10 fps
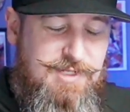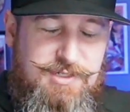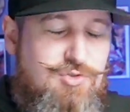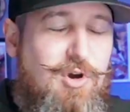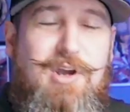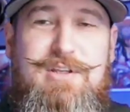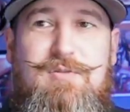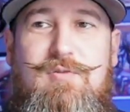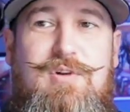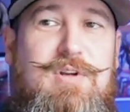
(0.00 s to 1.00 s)
drawing
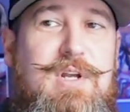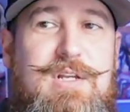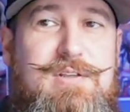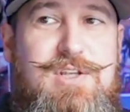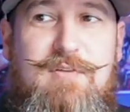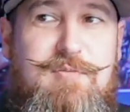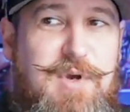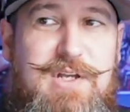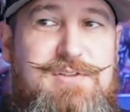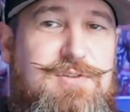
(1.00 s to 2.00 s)
or solving
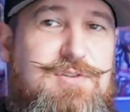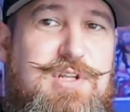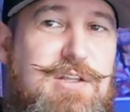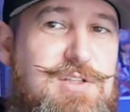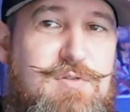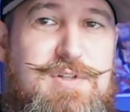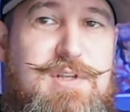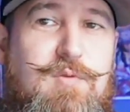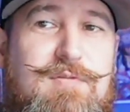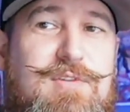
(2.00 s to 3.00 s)
puzzles or telling stories?
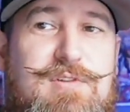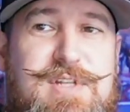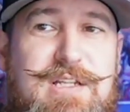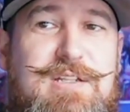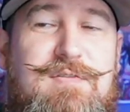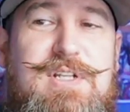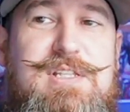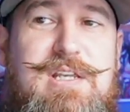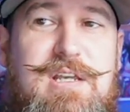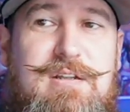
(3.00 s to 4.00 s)
Whatever those activities
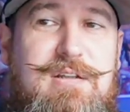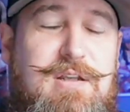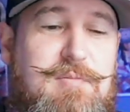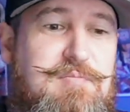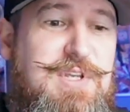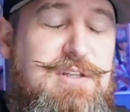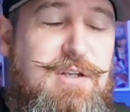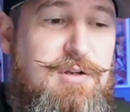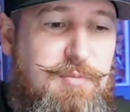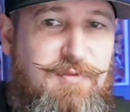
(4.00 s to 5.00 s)
can be,
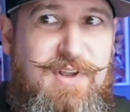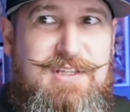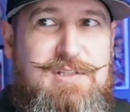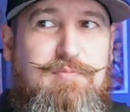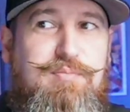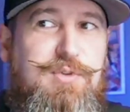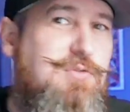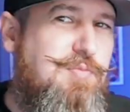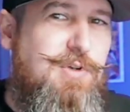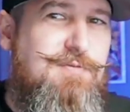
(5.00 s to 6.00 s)
they're going to provide this
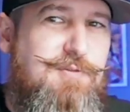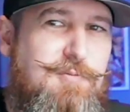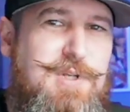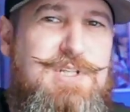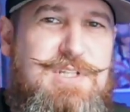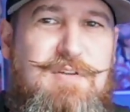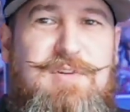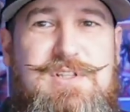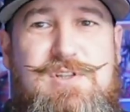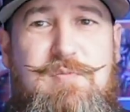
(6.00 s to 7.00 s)
blueprint for
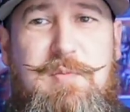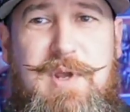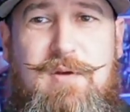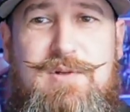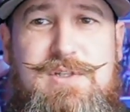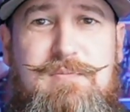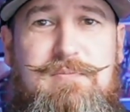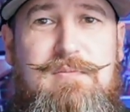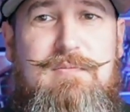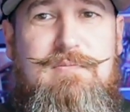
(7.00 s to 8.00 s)
rediscovering superpowers.
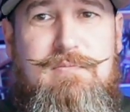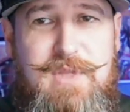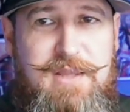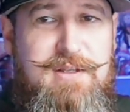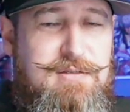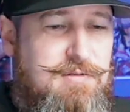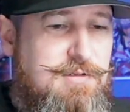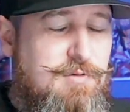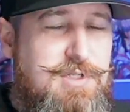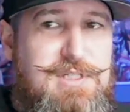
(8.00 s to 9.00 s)
And
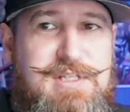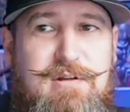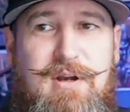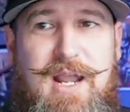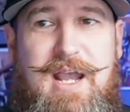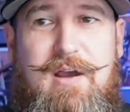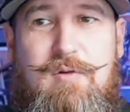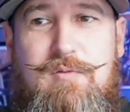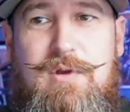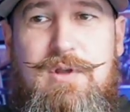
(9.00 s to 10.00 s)
then consider
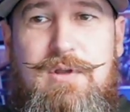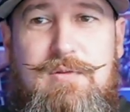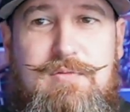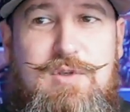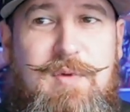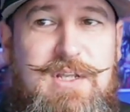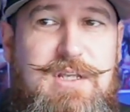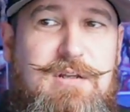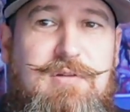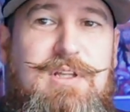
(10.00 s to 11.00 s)
how you might
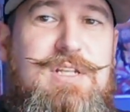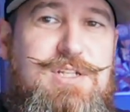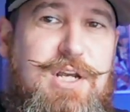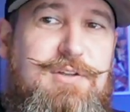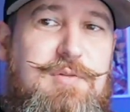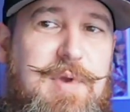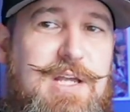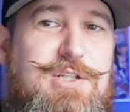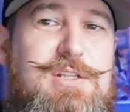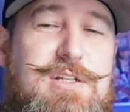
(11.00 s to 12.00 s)
integrate these childhood
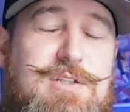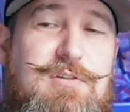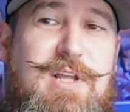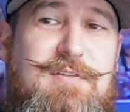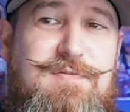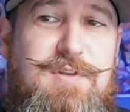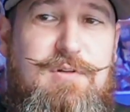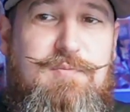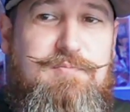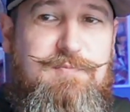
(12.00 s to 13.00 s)
passions into your life.
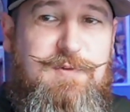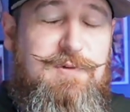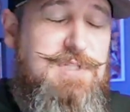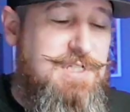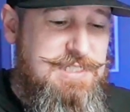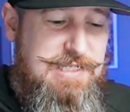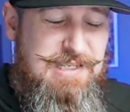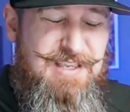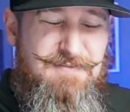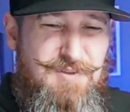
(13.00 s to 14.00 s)
For instance,
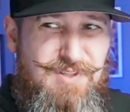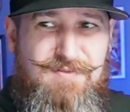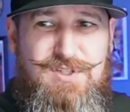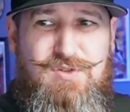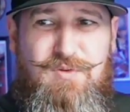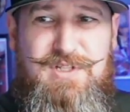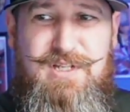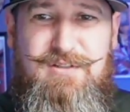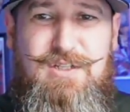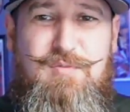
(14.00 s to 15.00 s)
if you loved
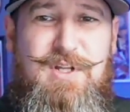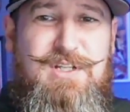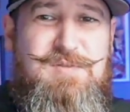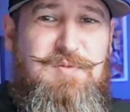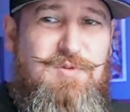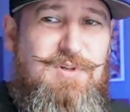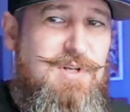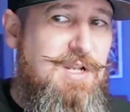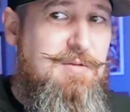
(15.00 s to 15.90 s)
storytelling, you might explore,